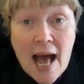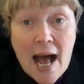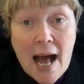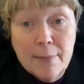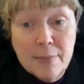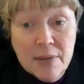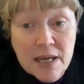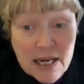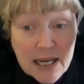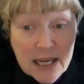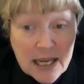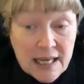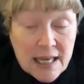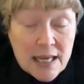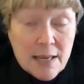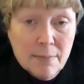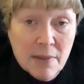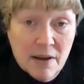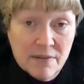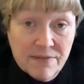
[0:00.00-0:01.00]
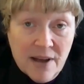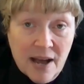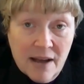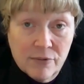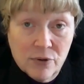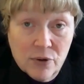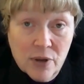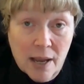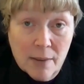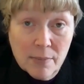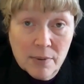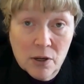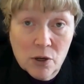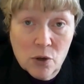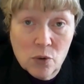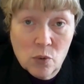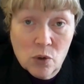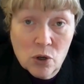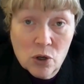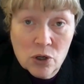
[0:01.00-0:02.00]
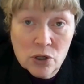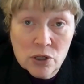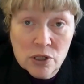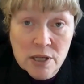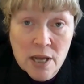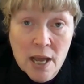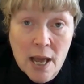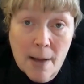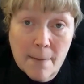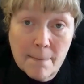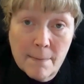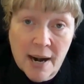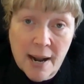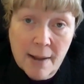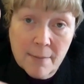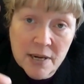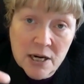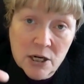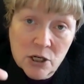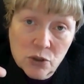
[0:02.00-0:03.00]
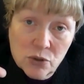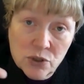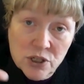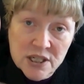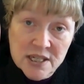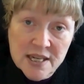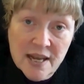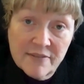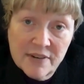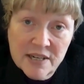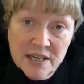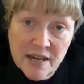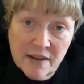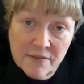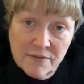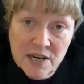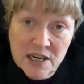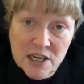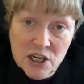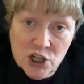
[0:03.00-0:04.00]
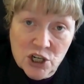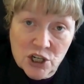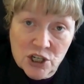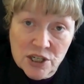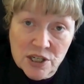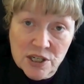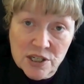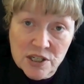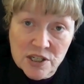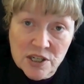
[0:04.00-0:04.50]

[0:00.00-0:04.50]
I'm going to keep my 5 vocabulary words, but I'm going to do 7 definitions.